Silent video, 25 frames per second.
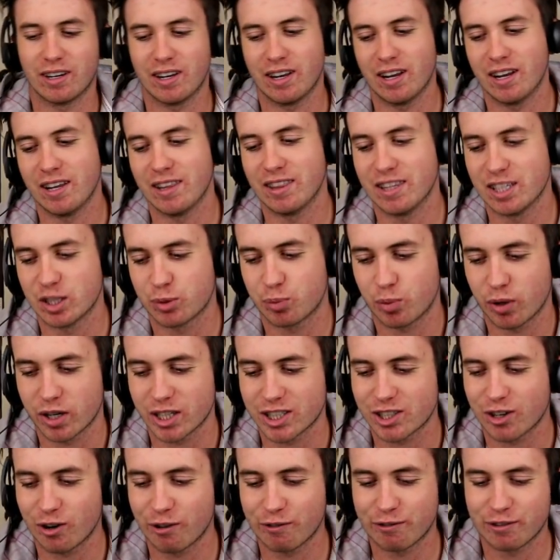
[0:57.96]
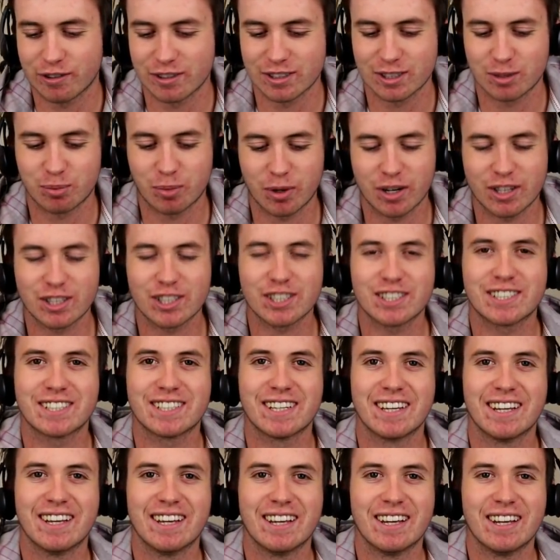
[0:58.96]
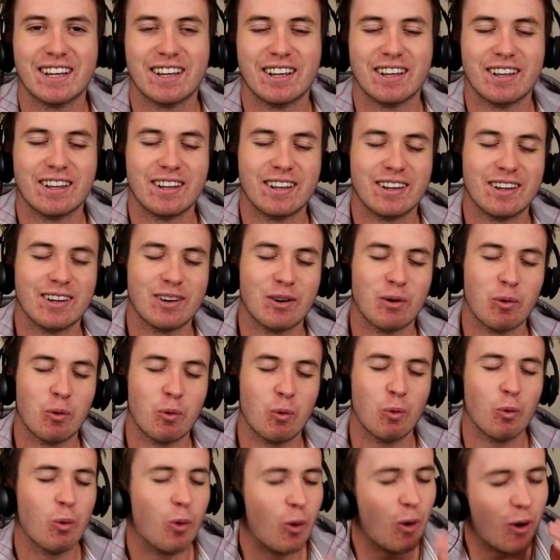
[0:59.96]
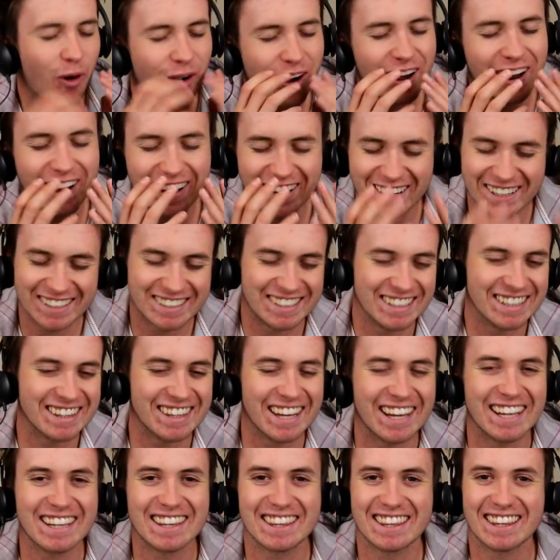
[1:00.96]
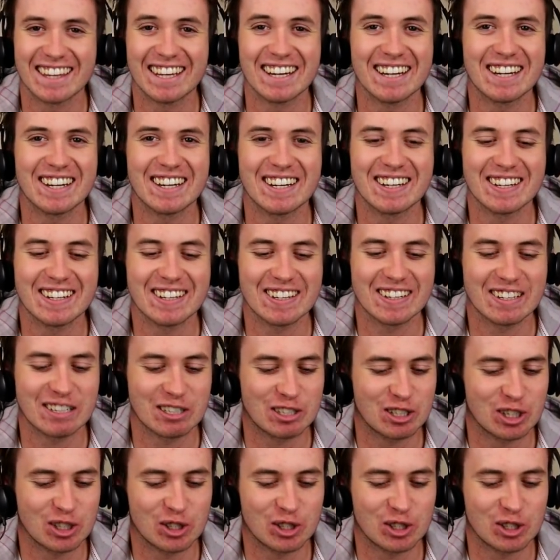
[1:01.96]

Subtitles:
in this press conference, but why did they think to